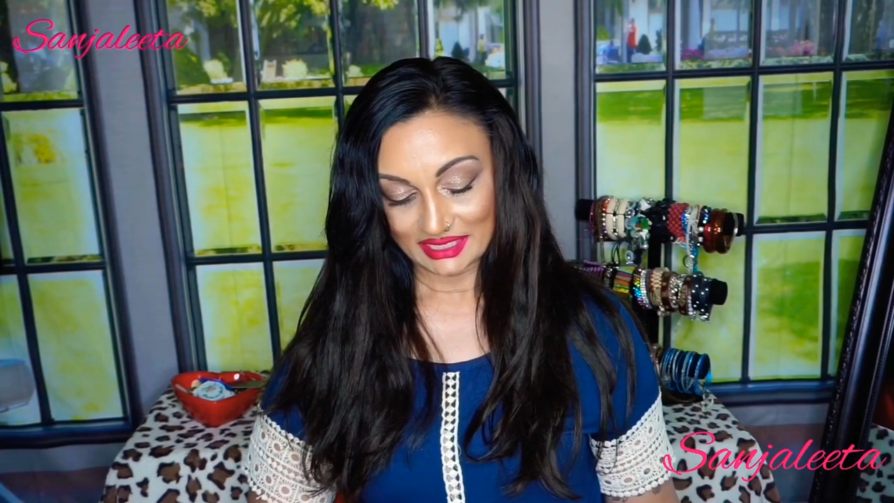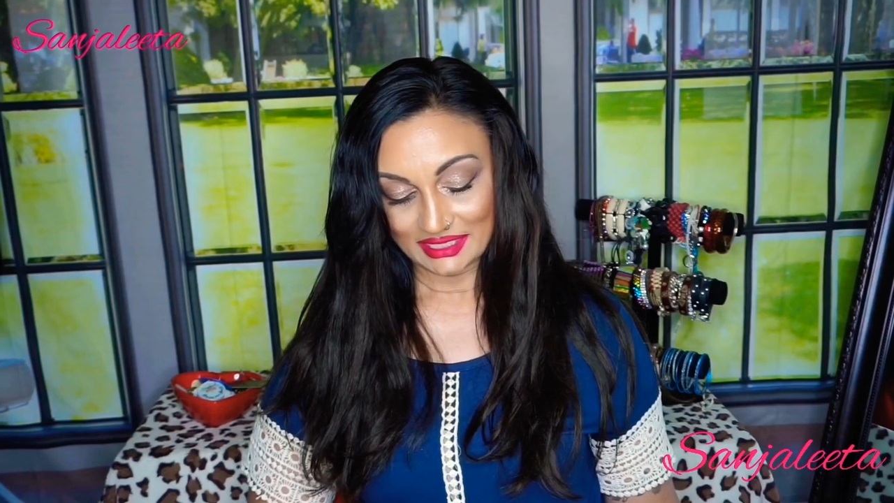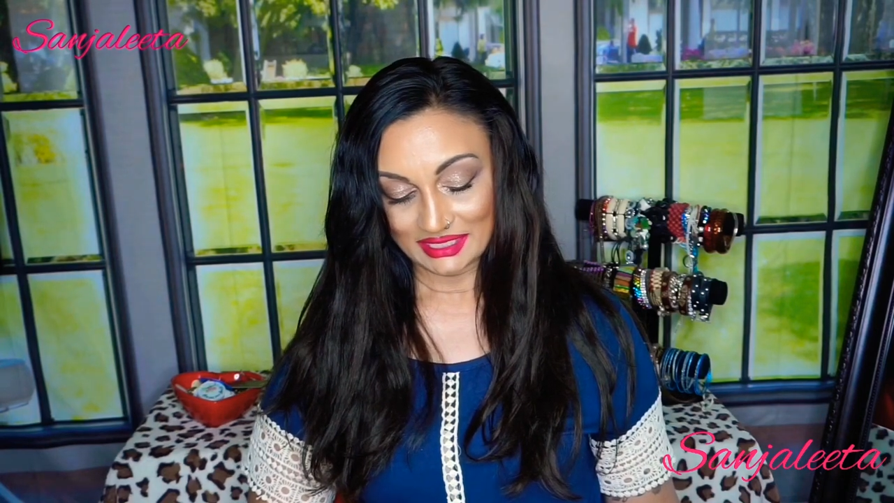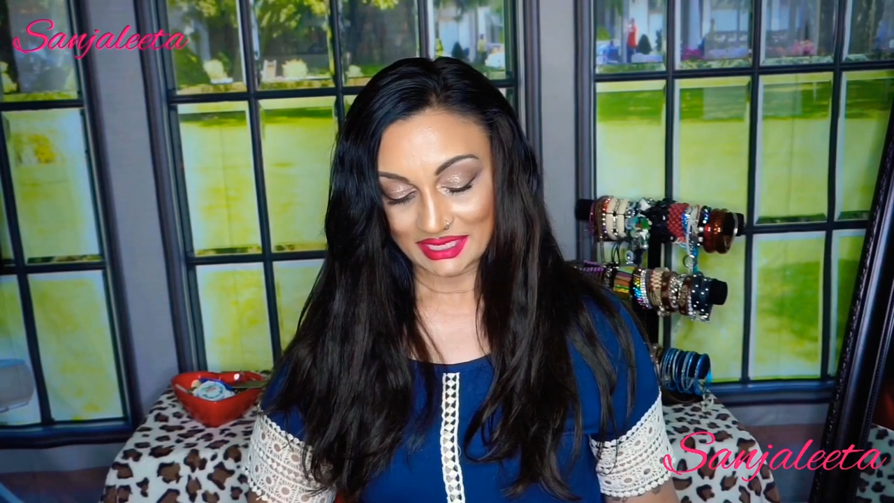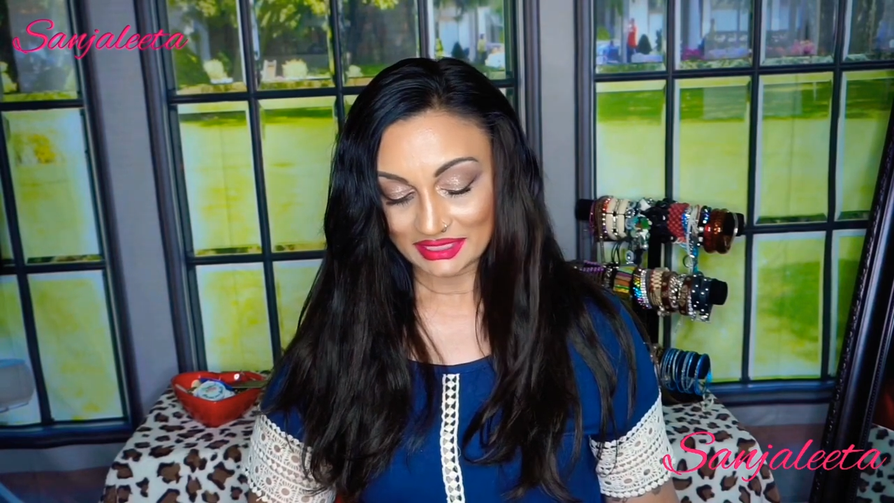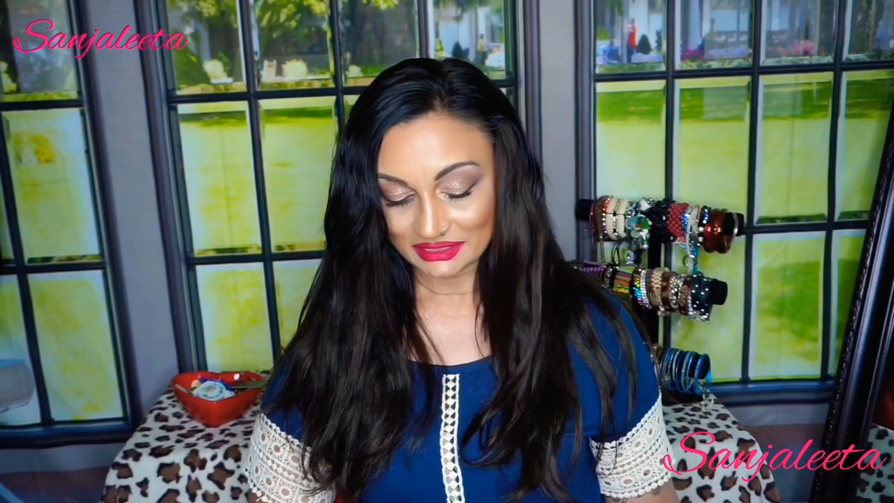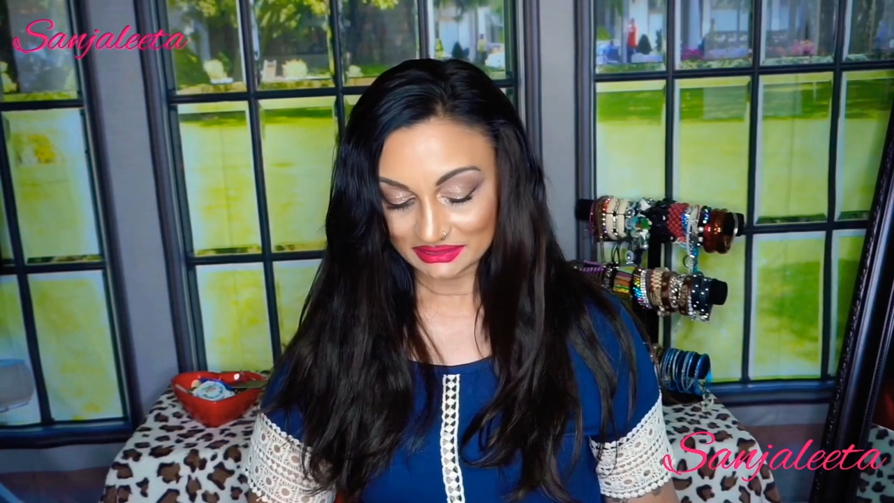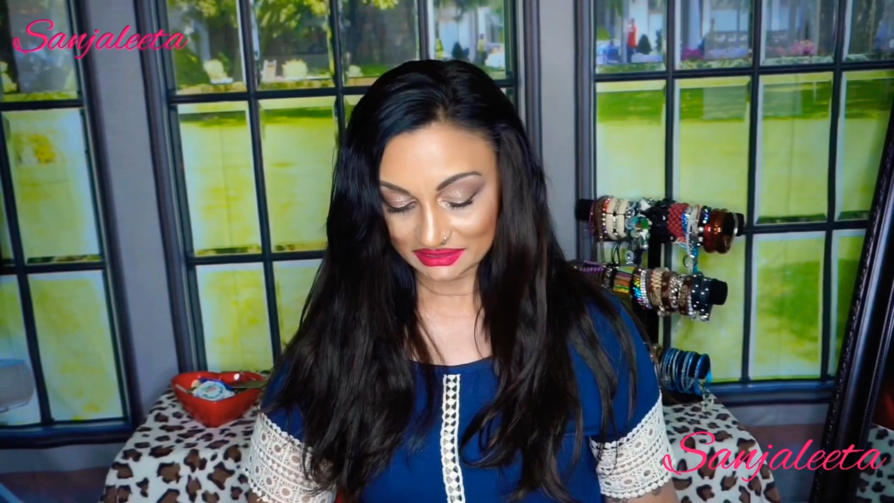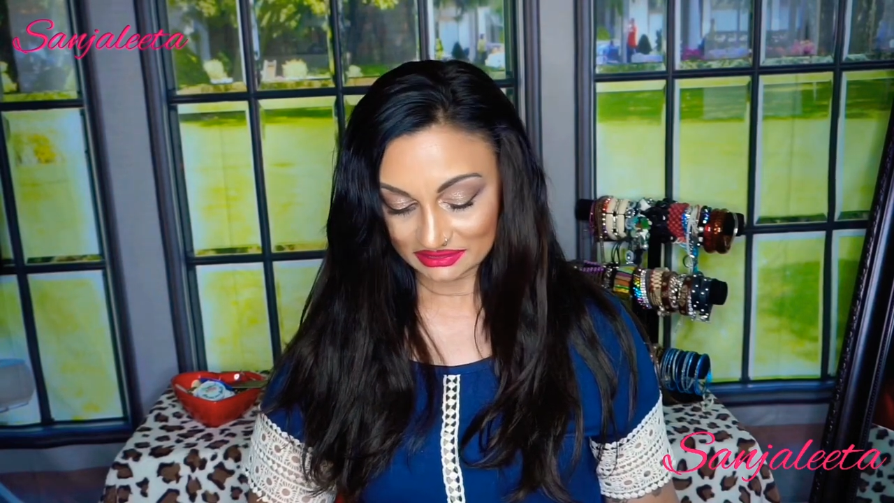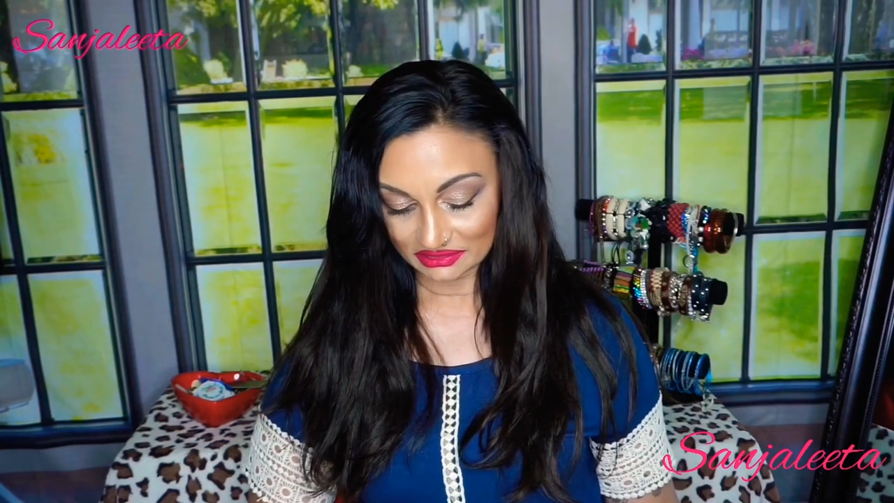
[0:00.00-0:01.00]
another
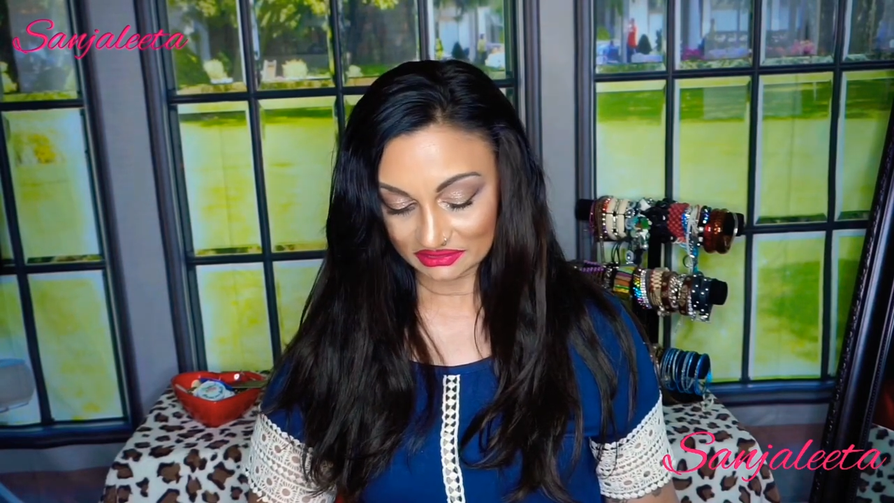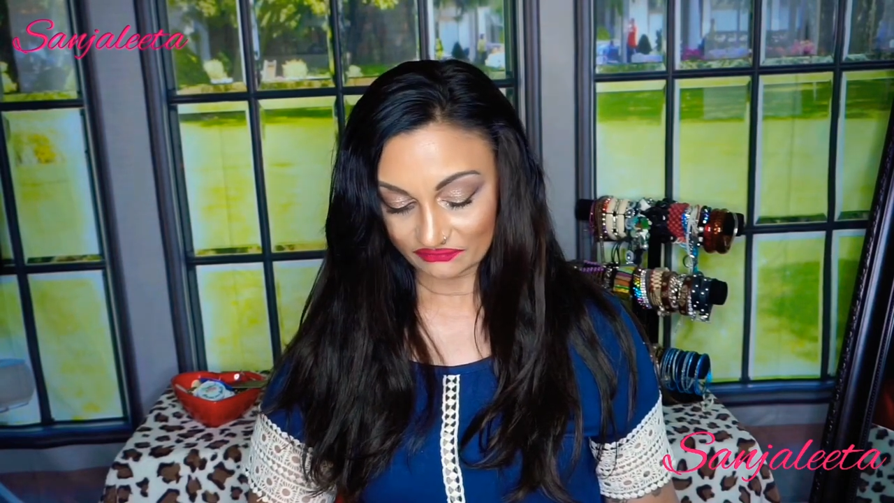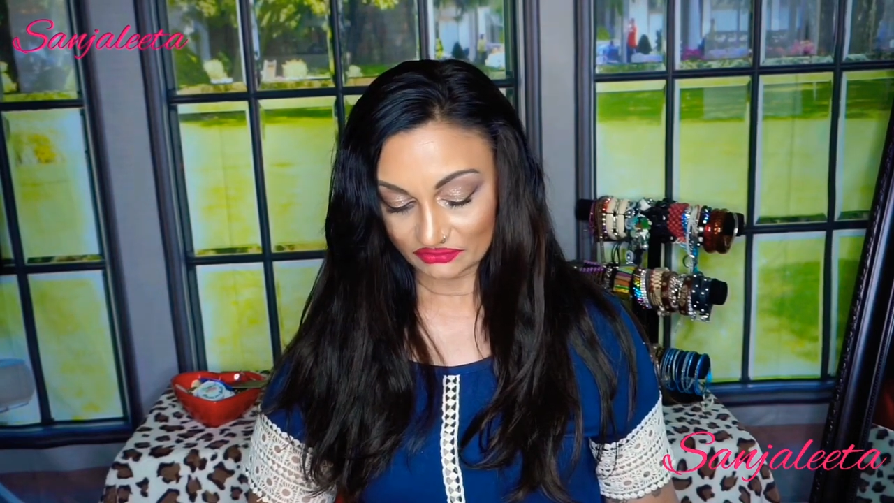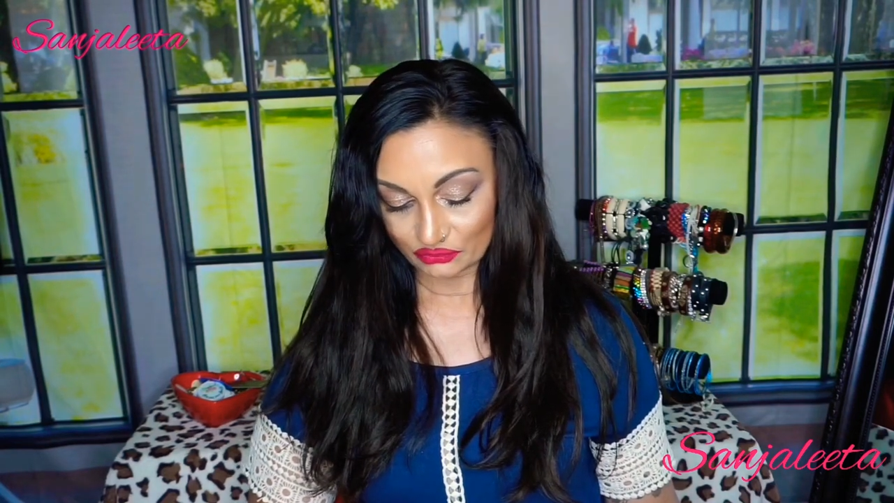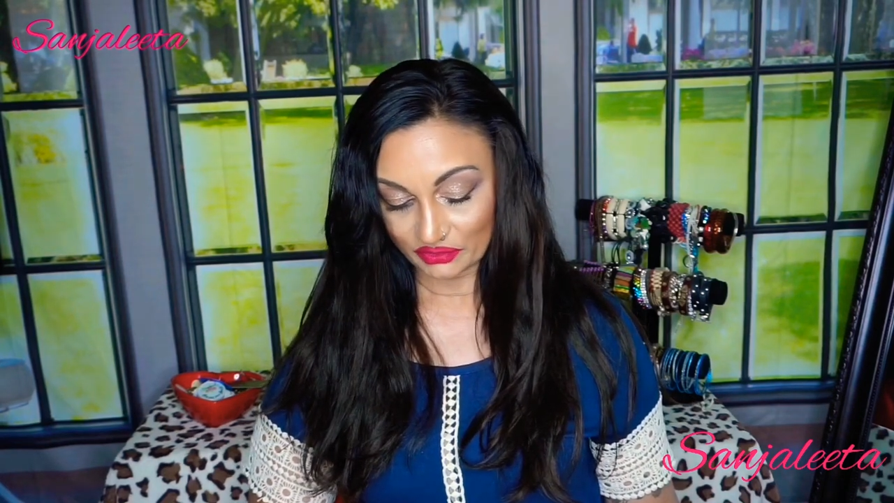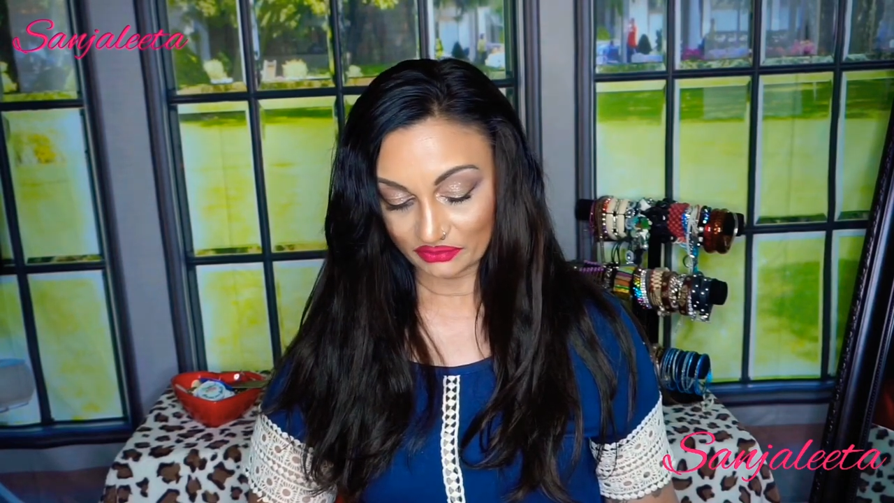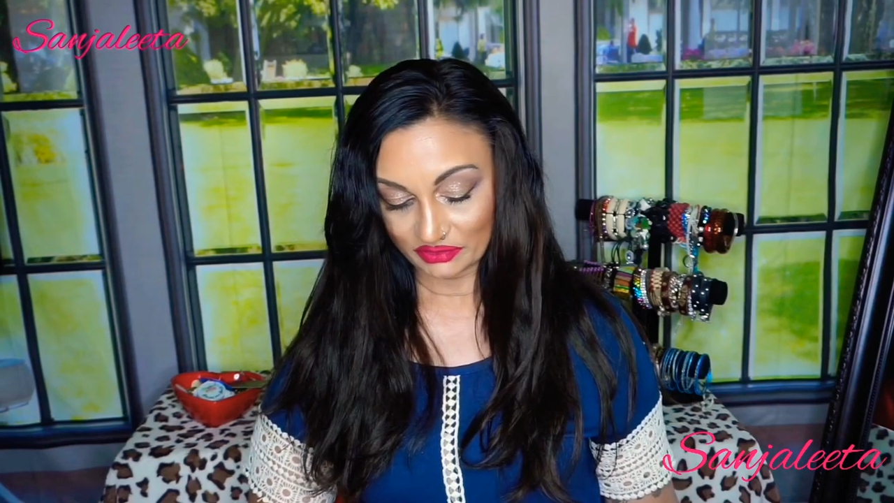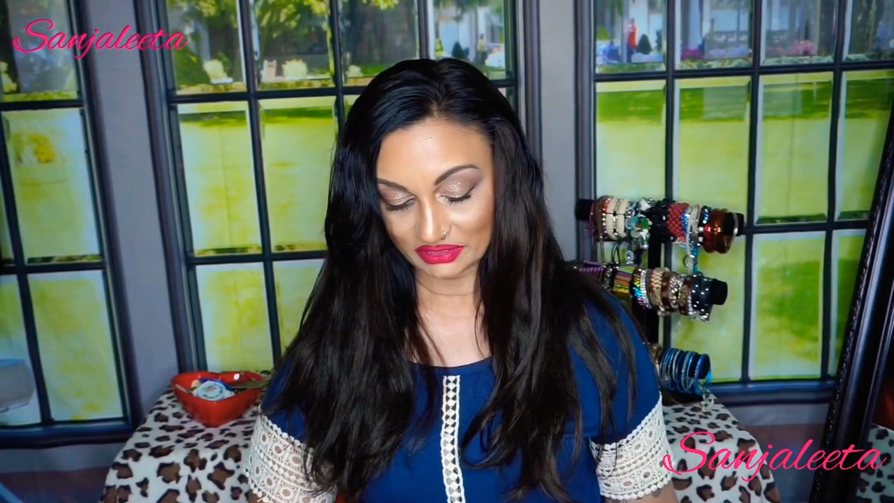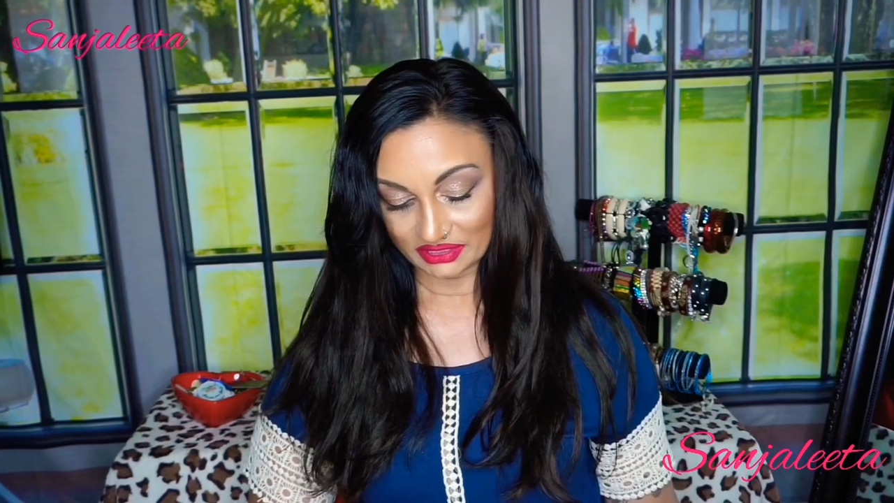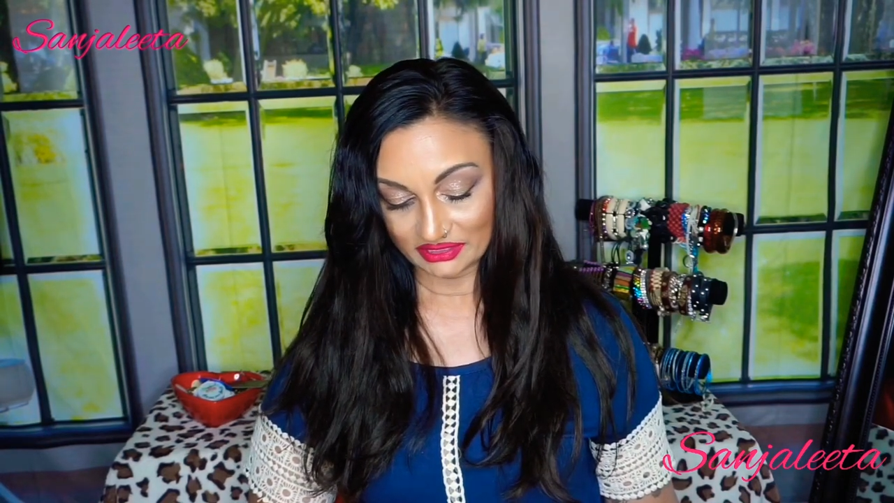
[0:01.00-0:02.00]
detox for
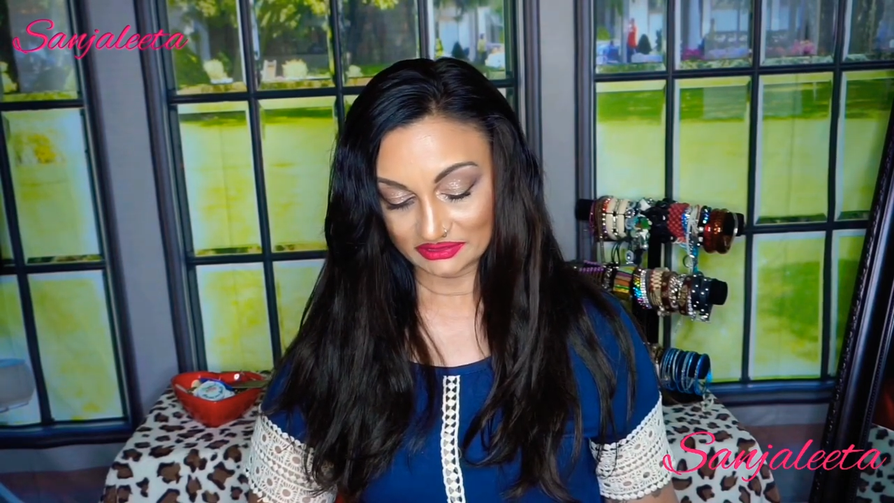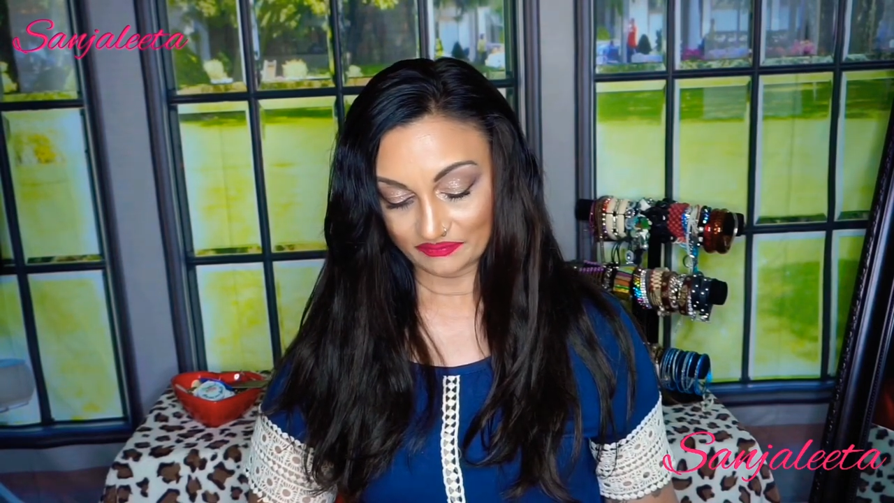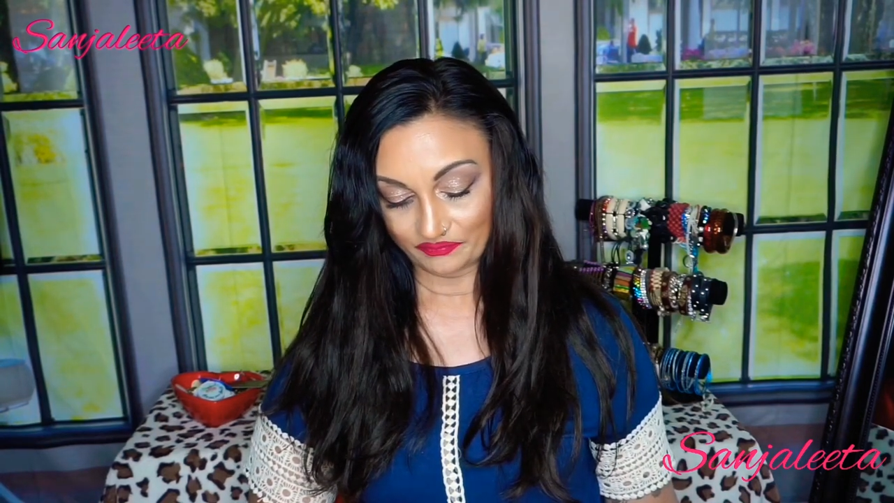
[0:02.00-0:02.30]
21 days.